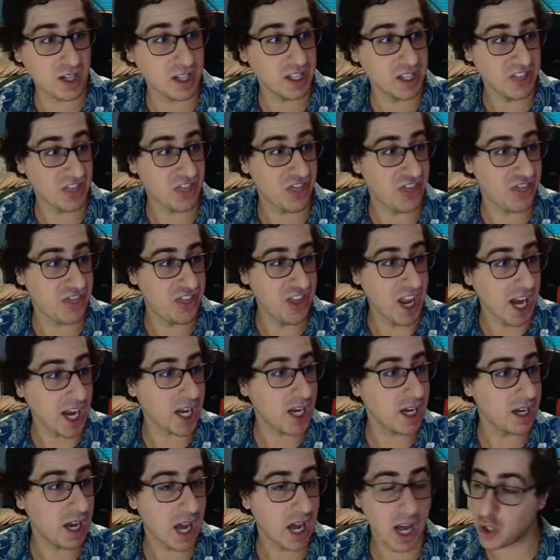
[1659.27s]
feeling
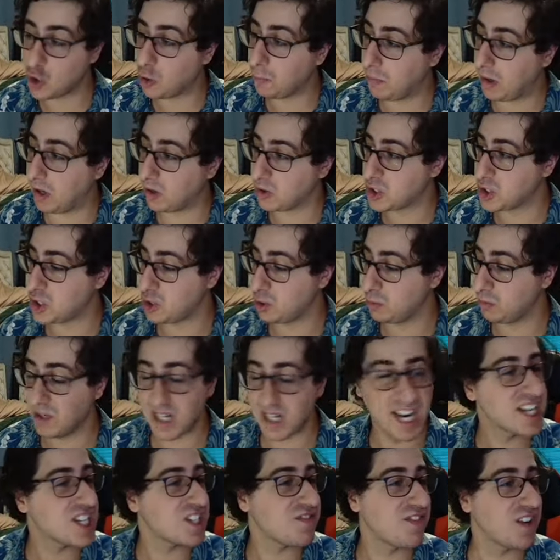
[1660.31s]
thick. I don't know about you,
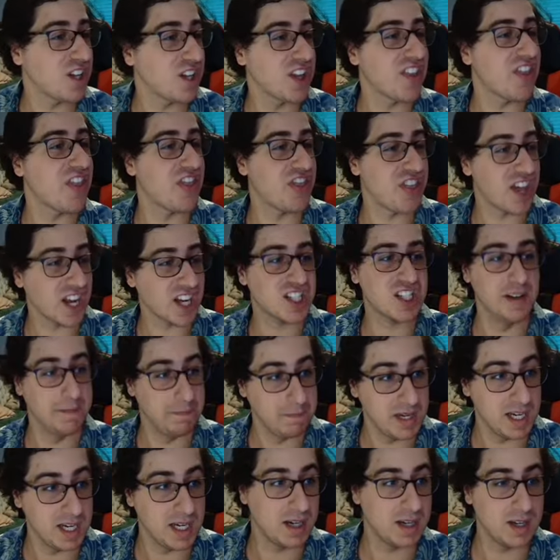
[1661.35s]
but that's feeling thick
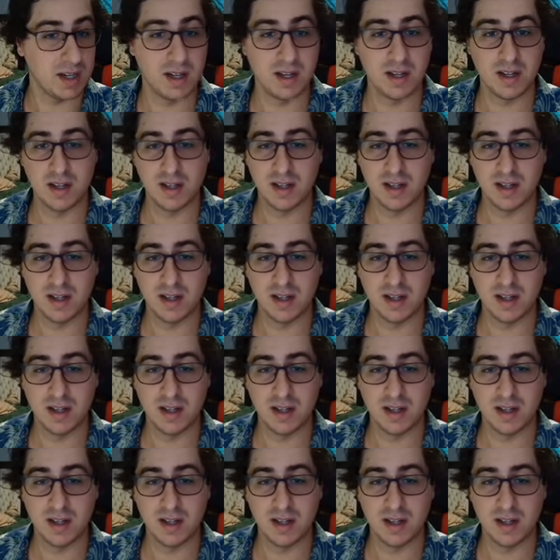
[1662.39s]
to me.